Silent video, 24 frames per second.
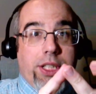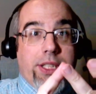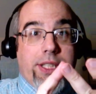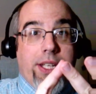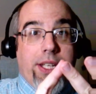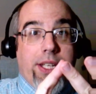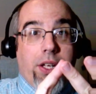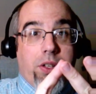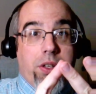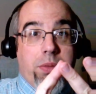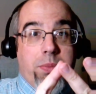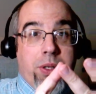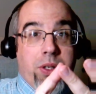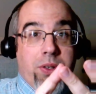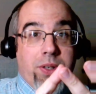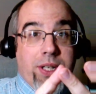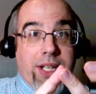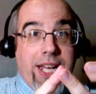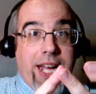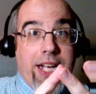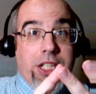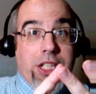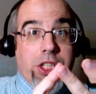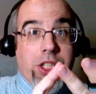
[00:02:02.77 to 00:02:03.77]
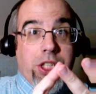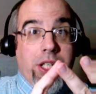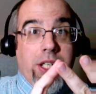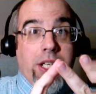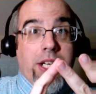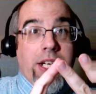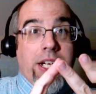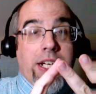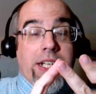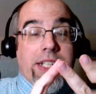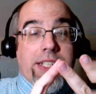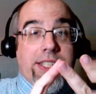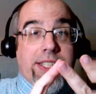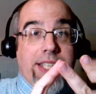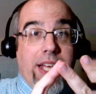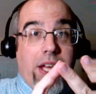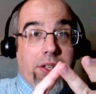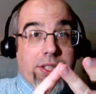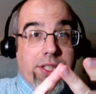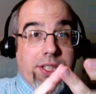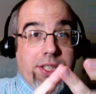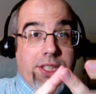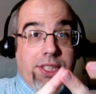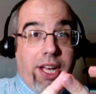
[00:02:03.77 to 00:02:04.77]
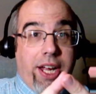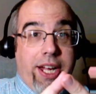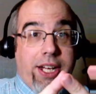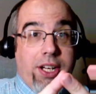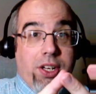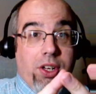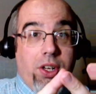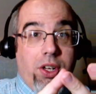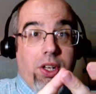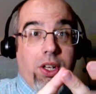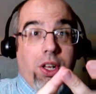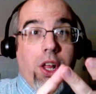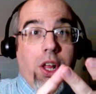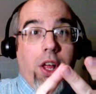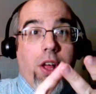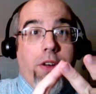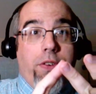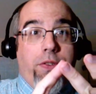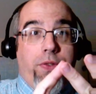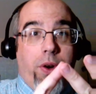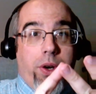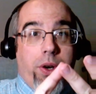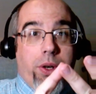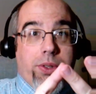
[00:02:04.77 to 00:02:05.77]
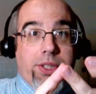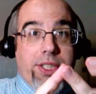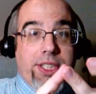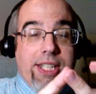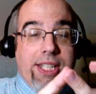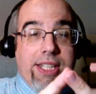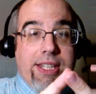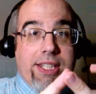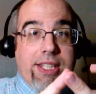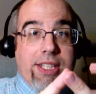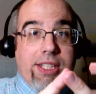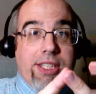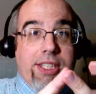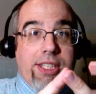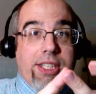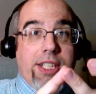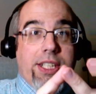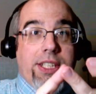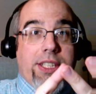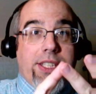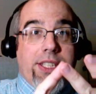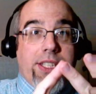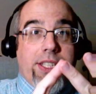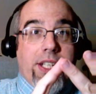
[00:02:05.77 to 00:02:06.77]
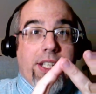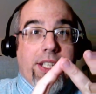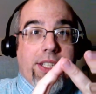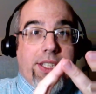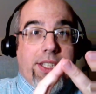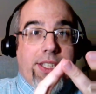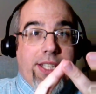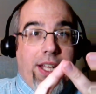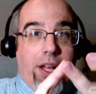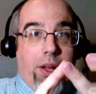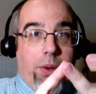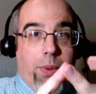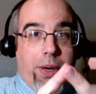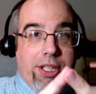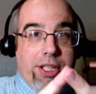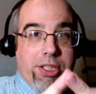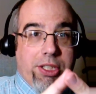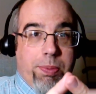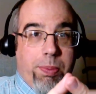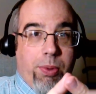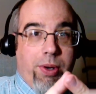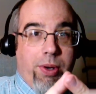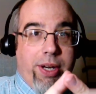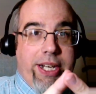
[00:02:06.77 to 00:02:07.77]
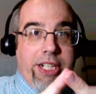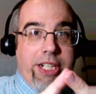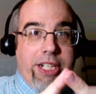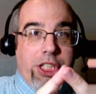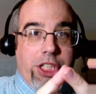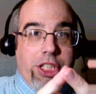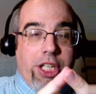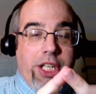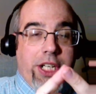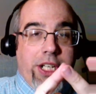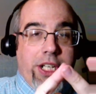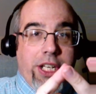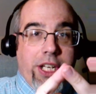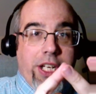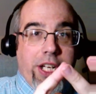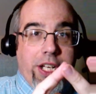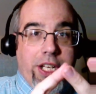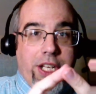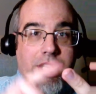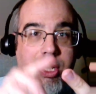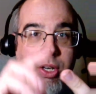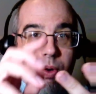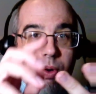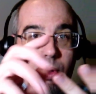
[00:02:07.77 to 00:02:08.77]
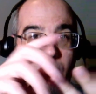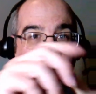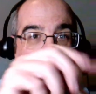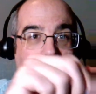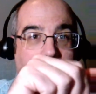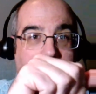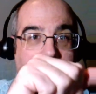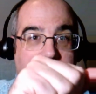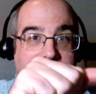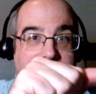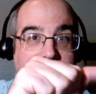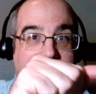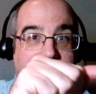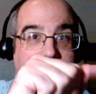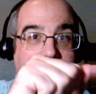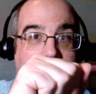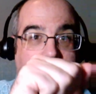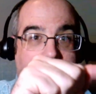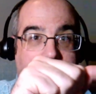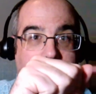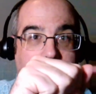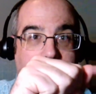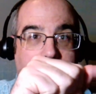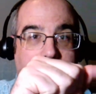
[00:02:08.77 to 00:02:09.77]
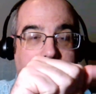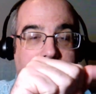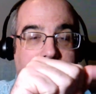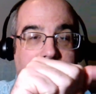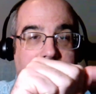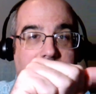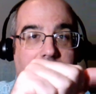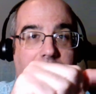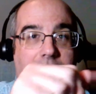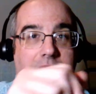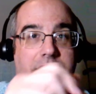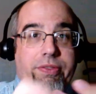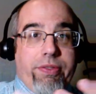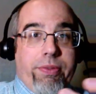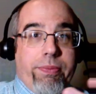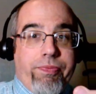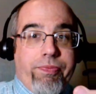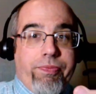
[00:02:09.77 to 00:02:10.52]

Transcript: cell communication, cell cycle, photosynthesis, cell respiration, all the cellular stuff.